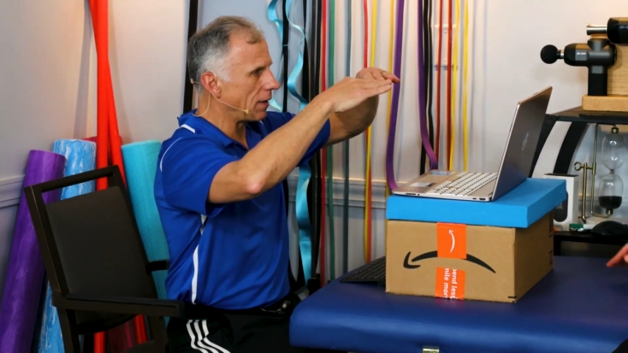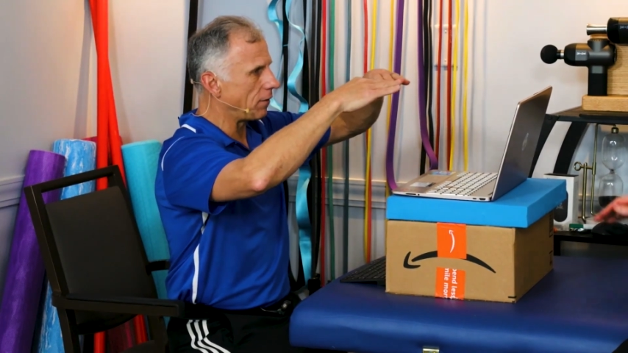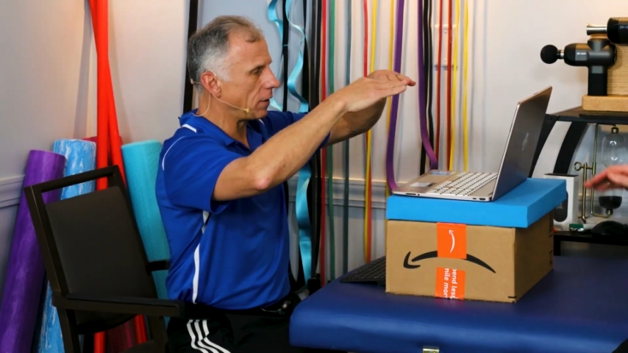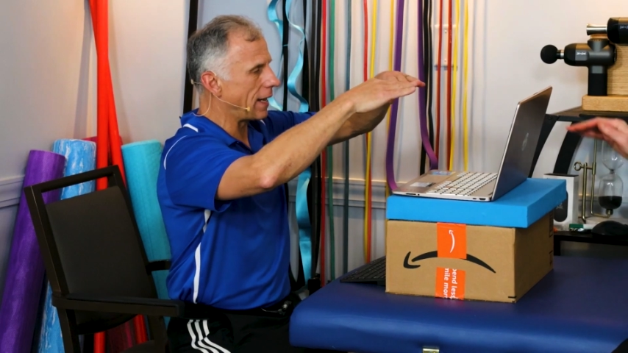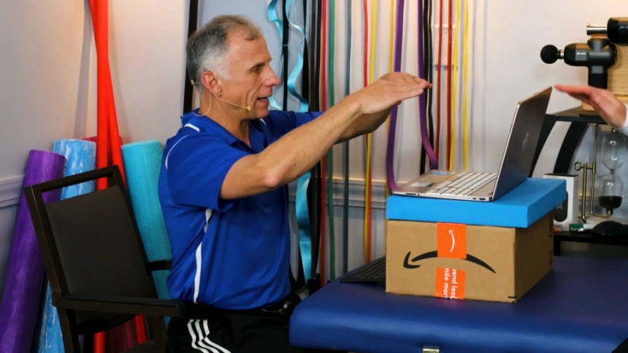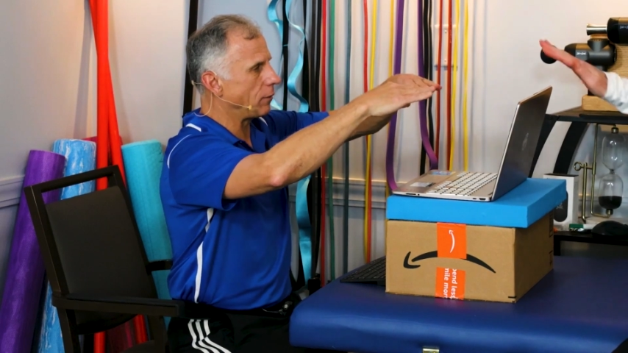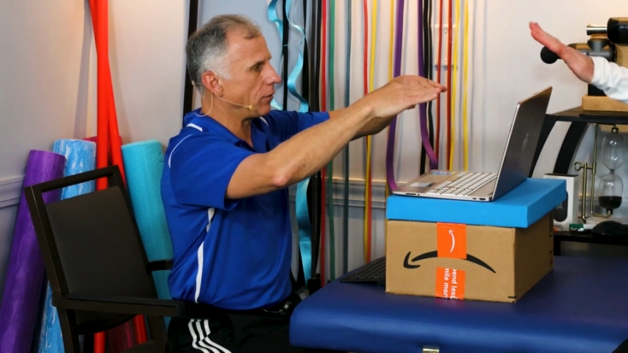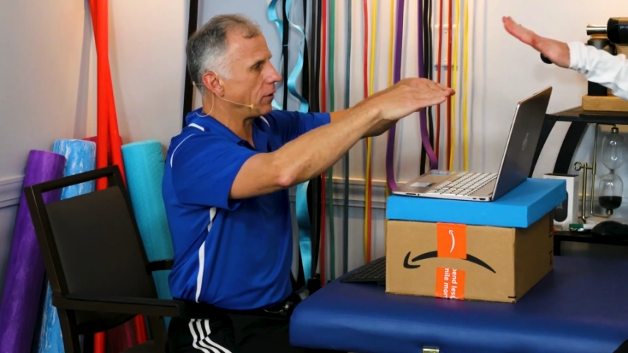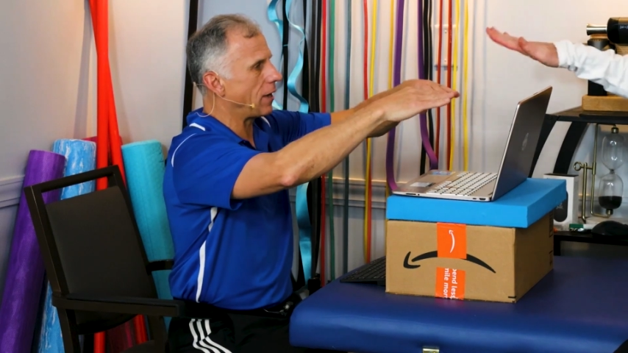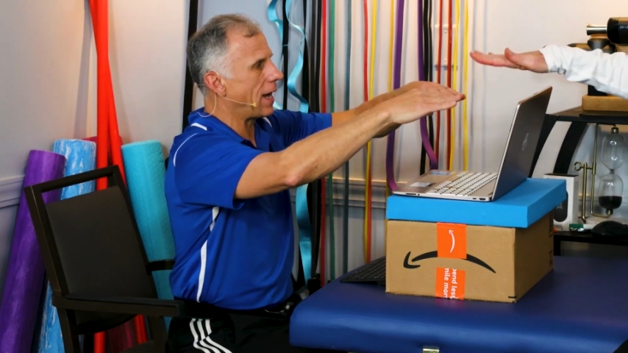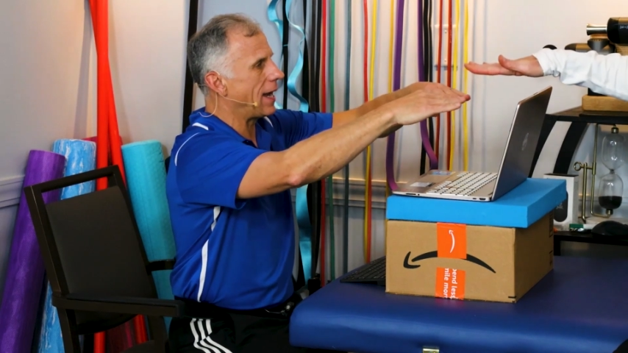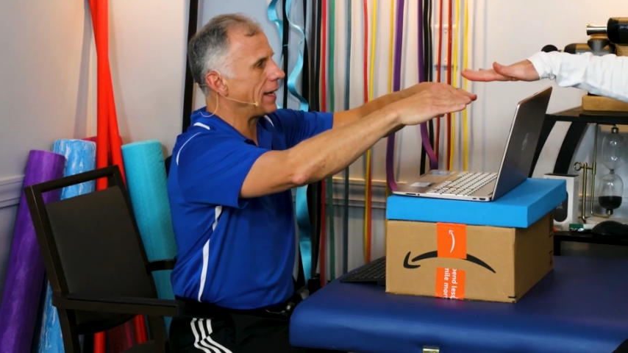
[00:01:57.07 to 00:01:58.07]
a level line
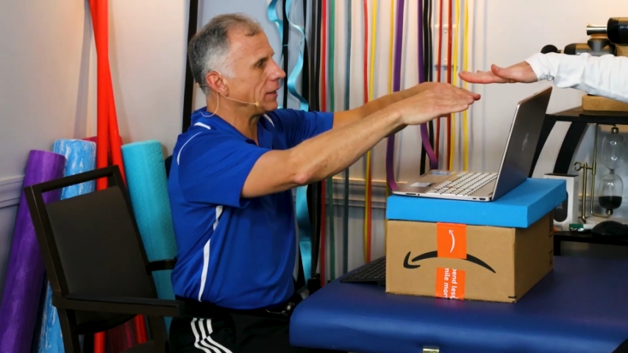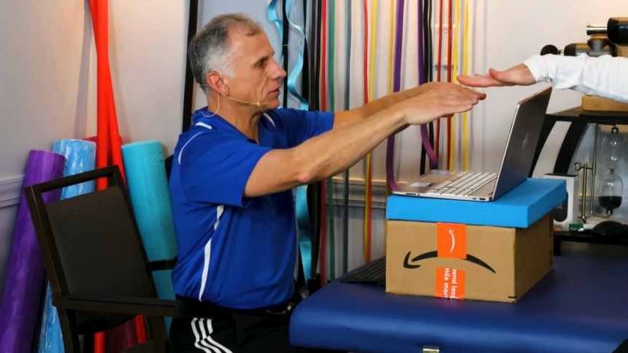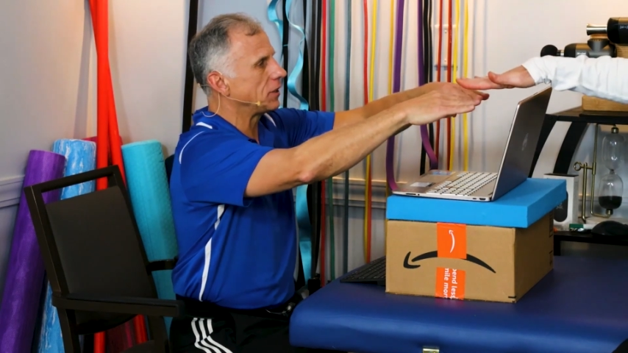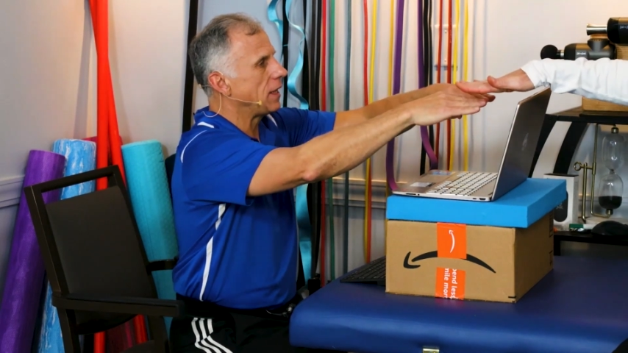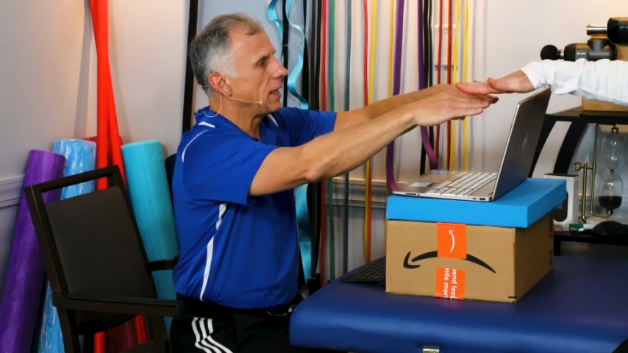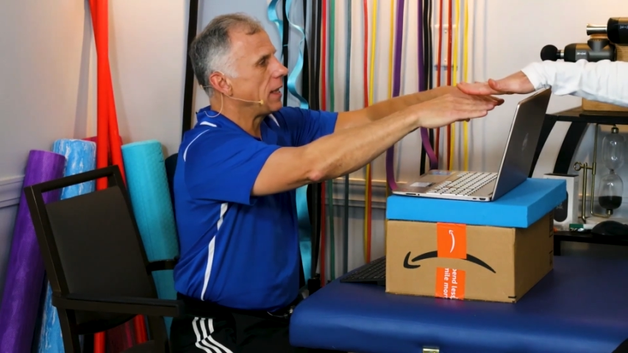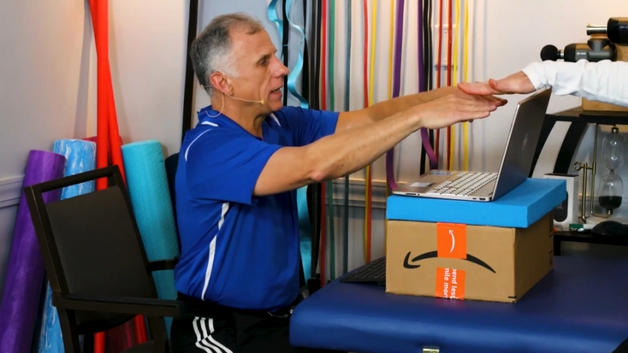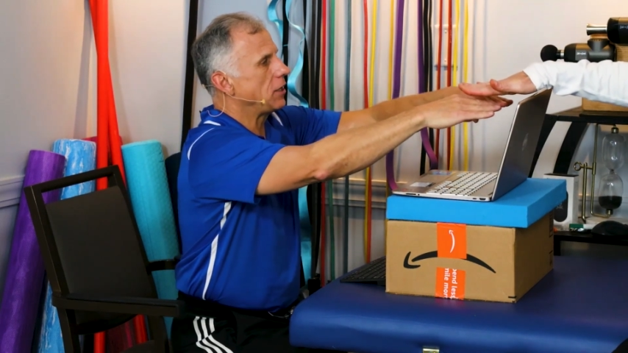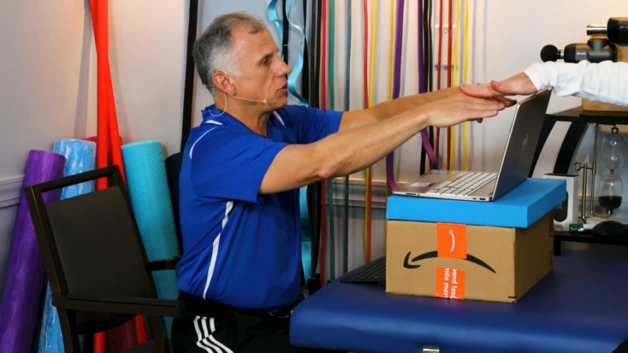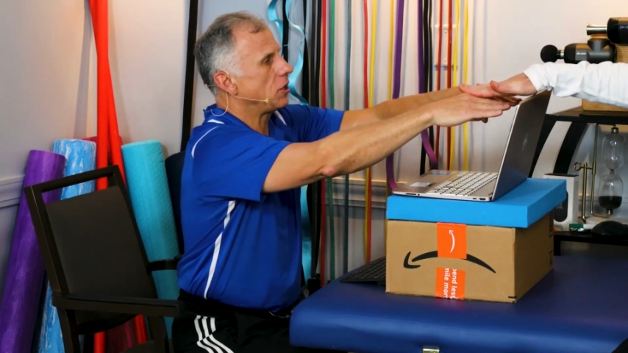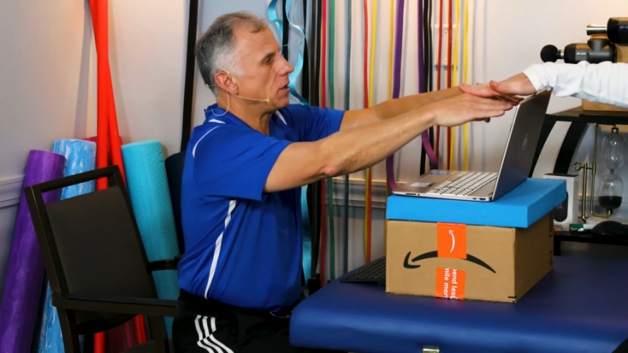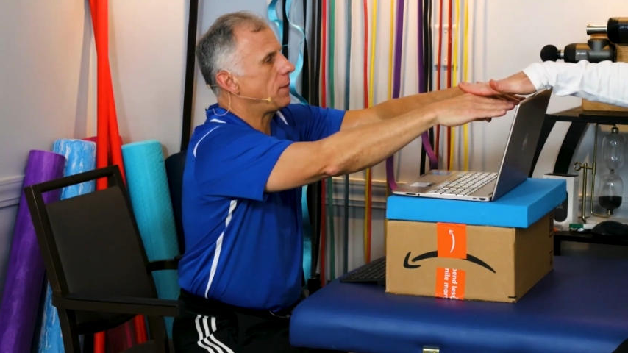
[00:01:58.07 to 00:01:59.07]
with your eyes,
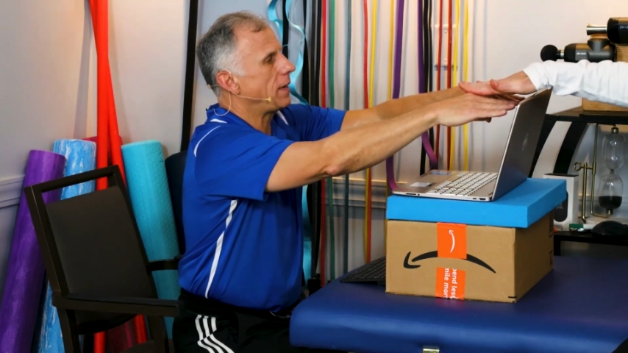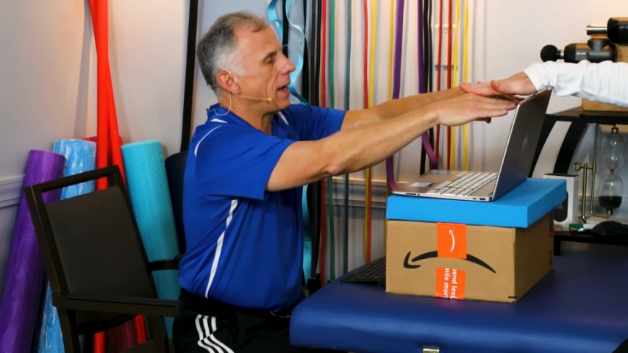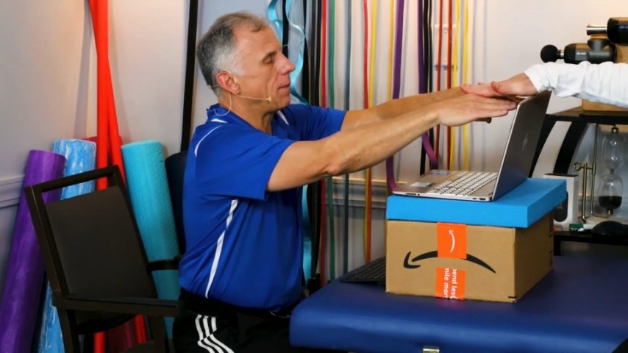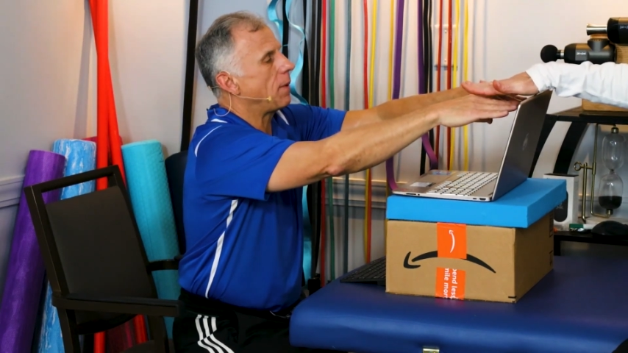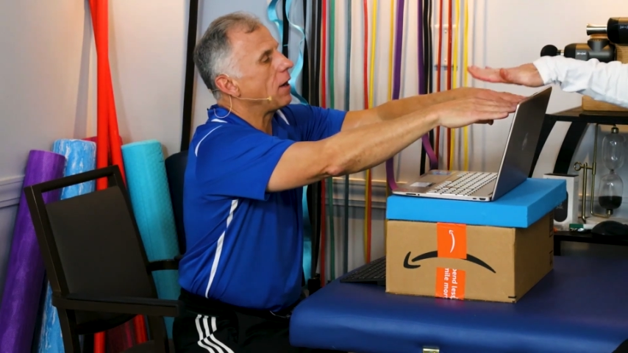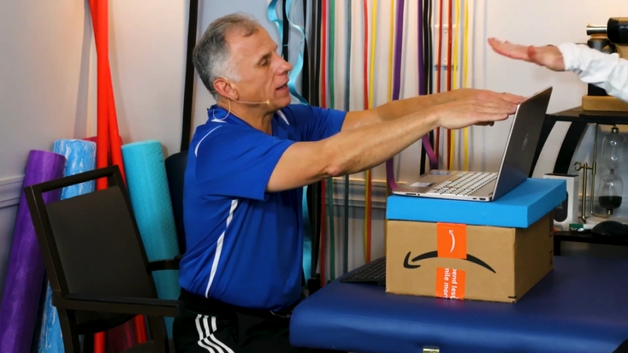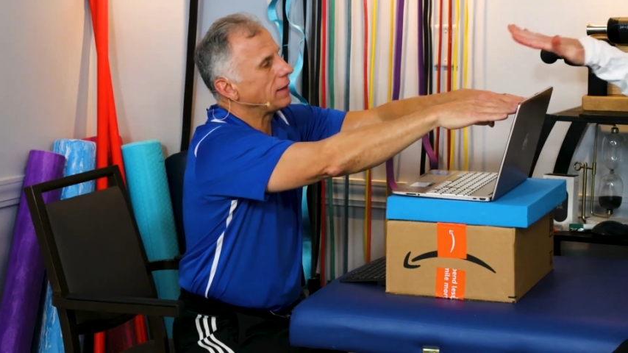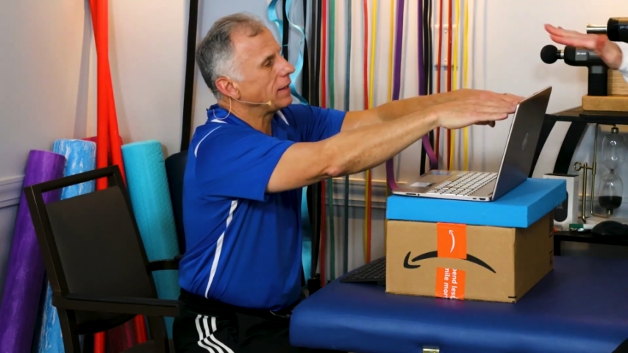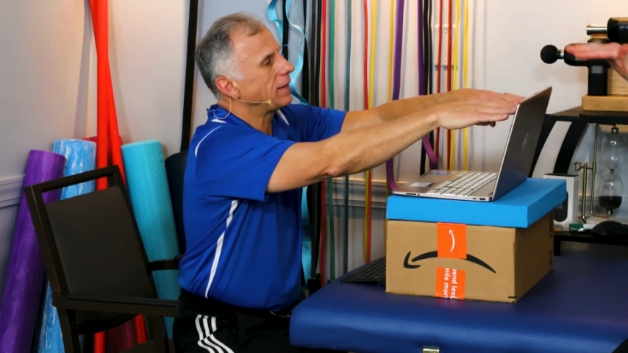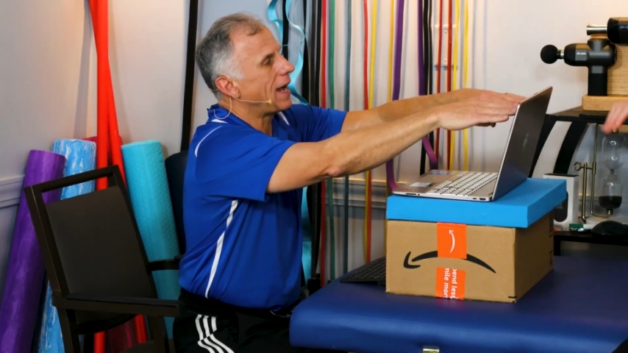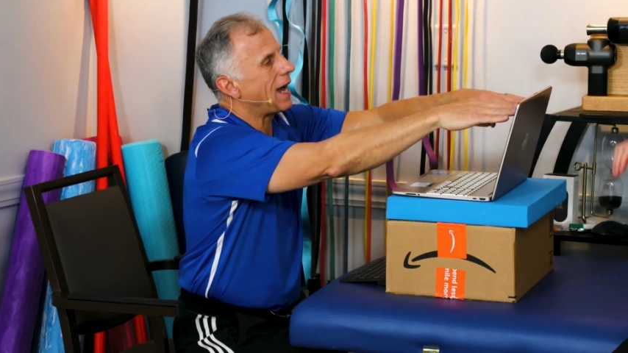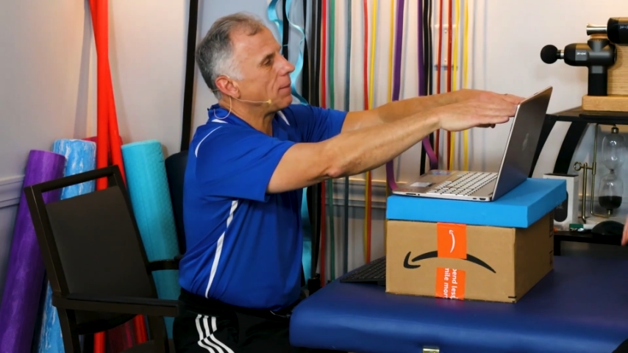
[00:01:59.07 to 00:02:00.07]
it should be about at
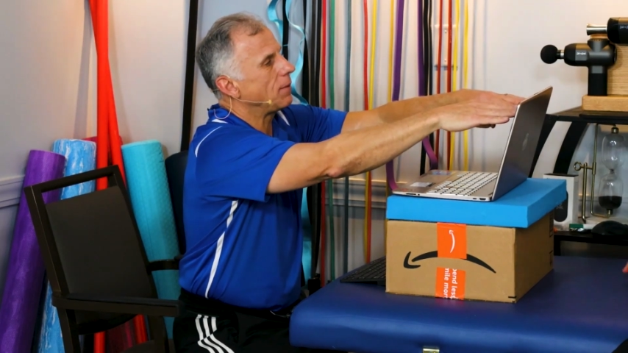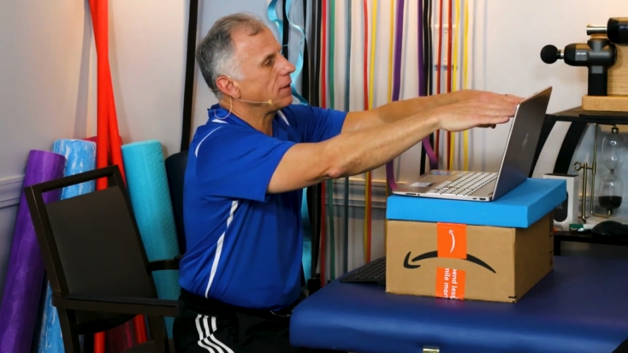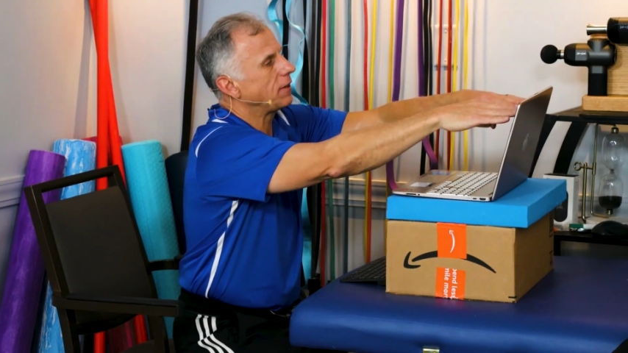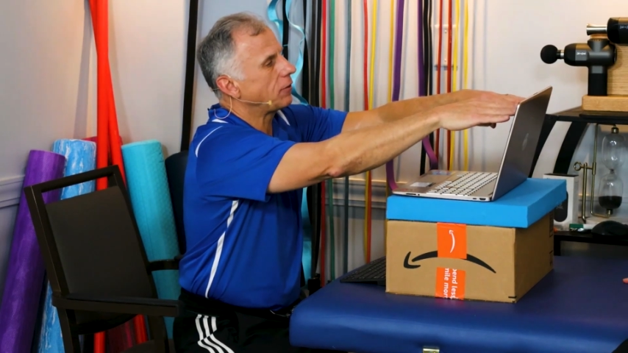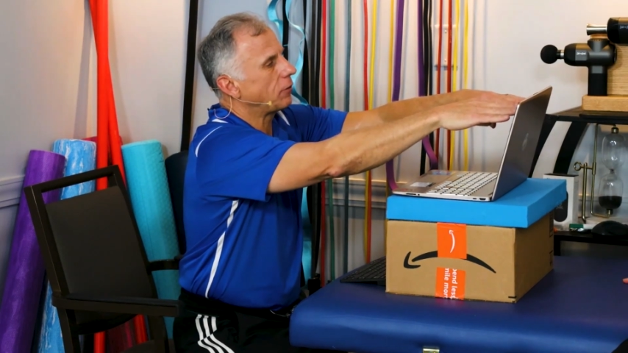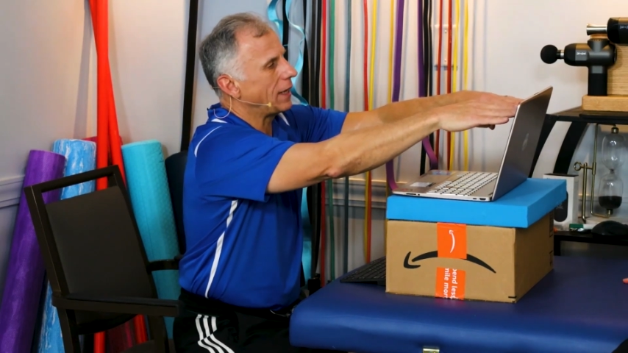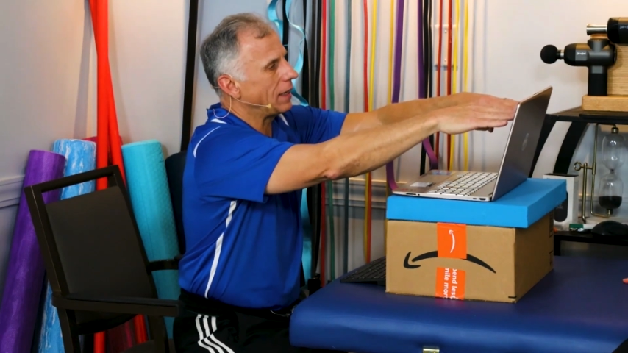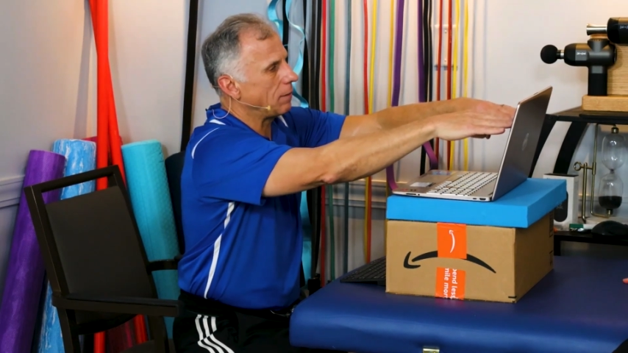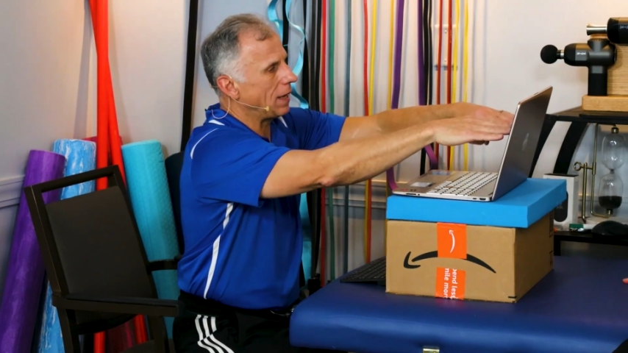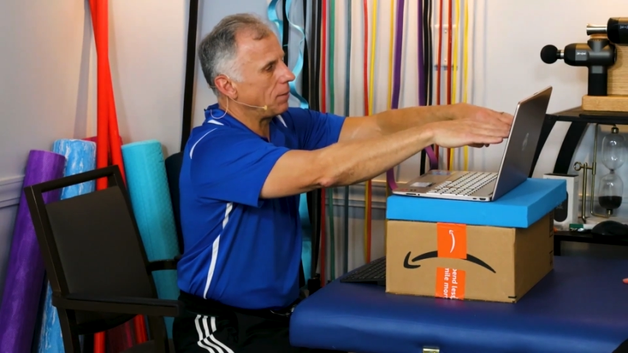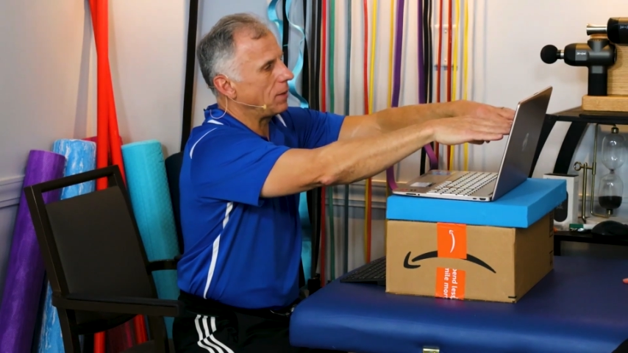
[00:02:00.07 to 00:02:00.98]
the top of the screen,